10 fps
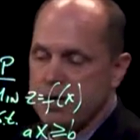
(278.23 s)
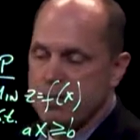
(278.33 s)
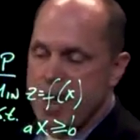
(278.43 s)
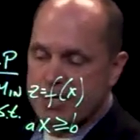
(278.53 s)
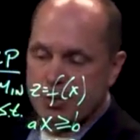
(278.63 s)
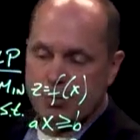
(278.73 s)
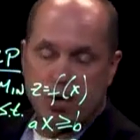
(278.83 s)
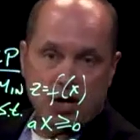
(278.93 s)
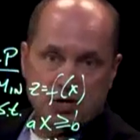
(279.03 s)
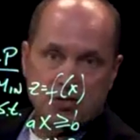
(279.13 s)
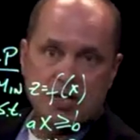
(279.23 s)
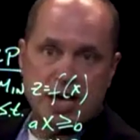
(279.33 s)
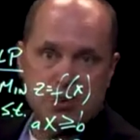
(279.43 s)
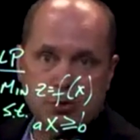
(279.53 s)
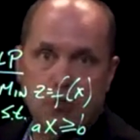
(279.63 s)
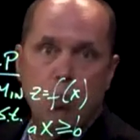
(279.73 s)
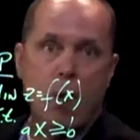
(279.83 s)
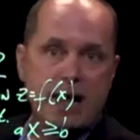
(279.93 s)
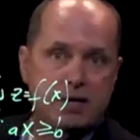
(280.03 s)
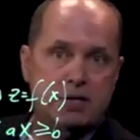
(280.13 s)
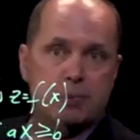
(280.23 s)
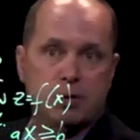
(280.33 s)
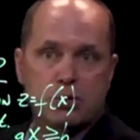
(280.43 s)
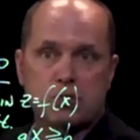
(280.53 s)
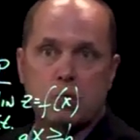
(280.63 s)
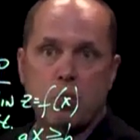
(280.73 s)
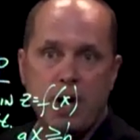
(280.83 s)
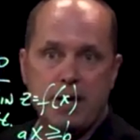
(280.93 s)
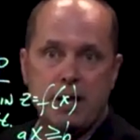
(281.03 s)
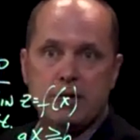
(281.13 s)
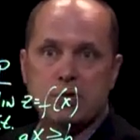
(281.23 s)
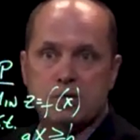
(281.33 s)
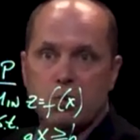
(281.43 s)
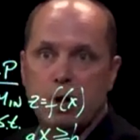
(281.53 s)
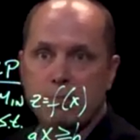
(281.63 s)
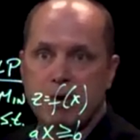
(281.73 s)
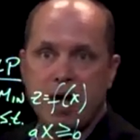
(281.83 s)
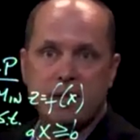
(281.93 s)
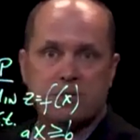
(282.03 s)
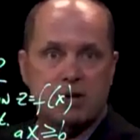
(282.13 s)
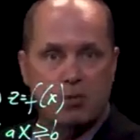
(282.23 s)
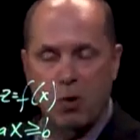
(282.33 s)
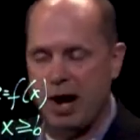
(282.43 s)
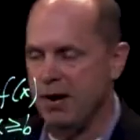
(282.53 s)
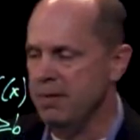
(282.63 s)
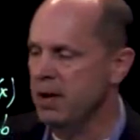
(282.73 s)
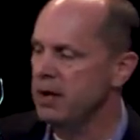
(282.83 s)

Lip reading: the master production schedule of when to produce what and using what products and where.